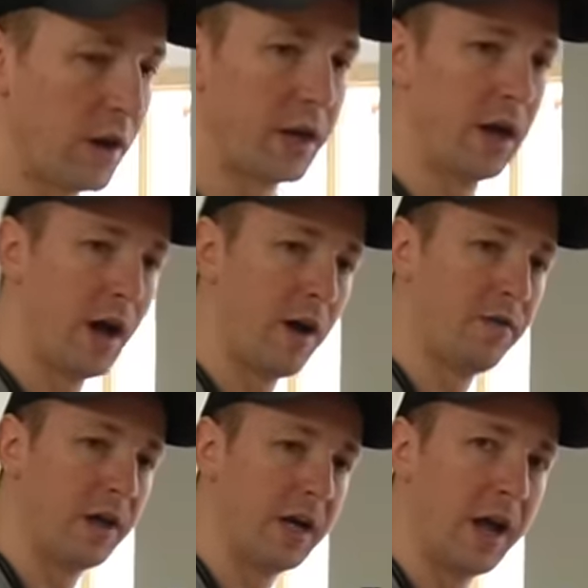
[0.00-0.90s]
I can
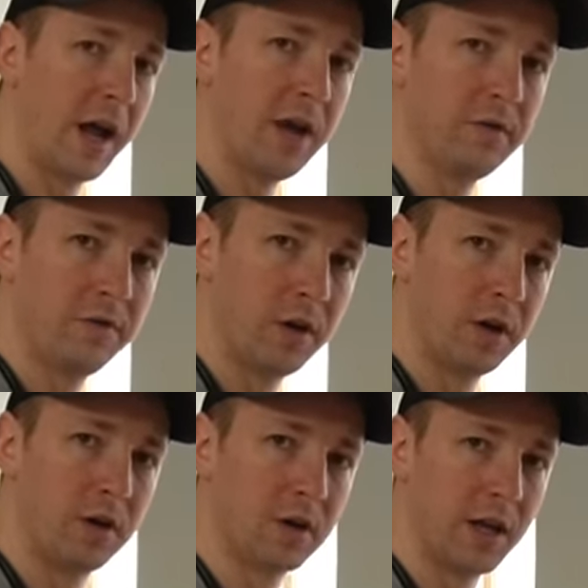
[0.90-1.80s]
have an eight
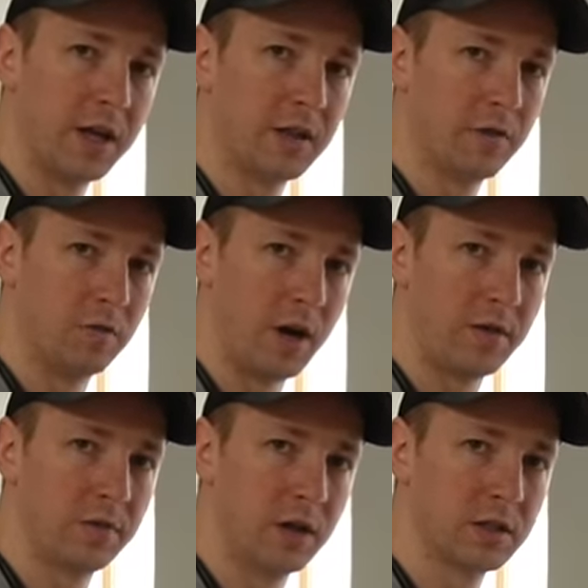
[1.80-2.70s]
foot length of
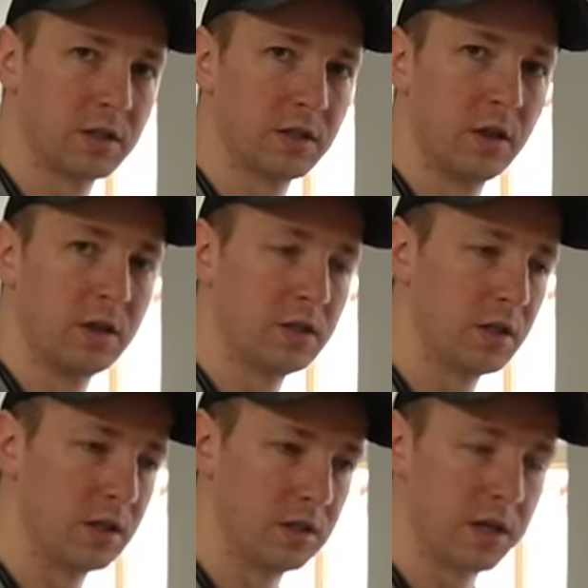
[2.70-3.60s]
reference
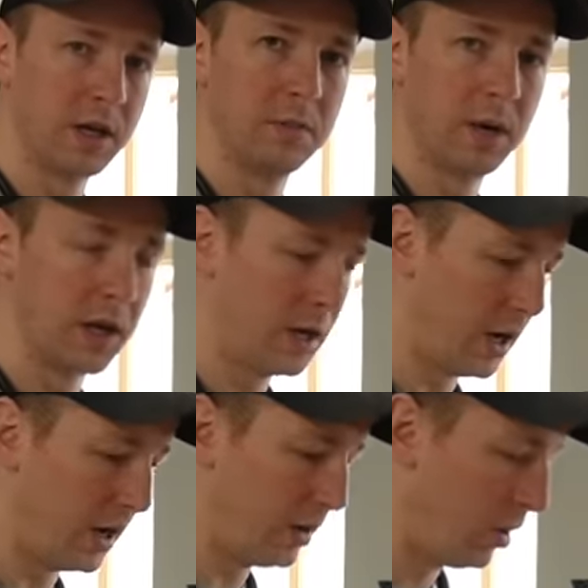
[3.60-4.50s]
to, to get my
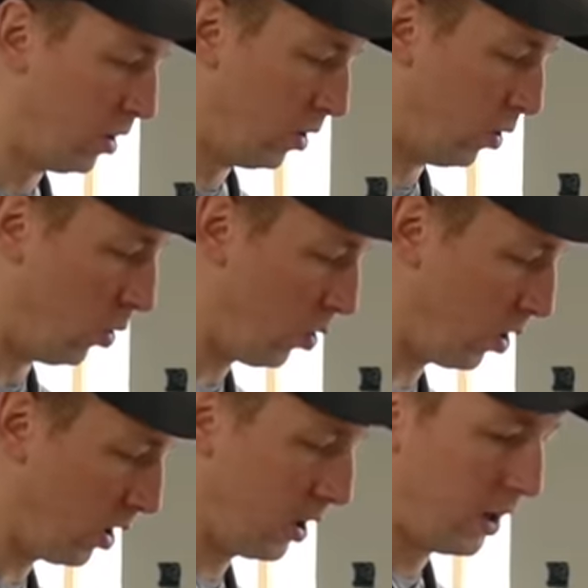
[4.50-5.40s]
cut
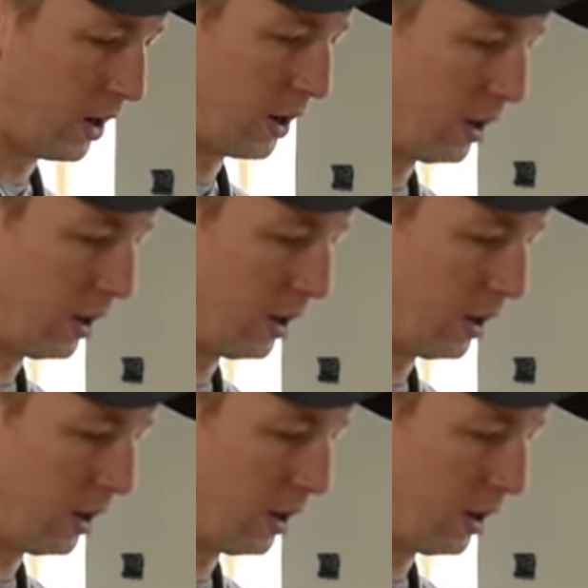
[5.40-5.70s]
or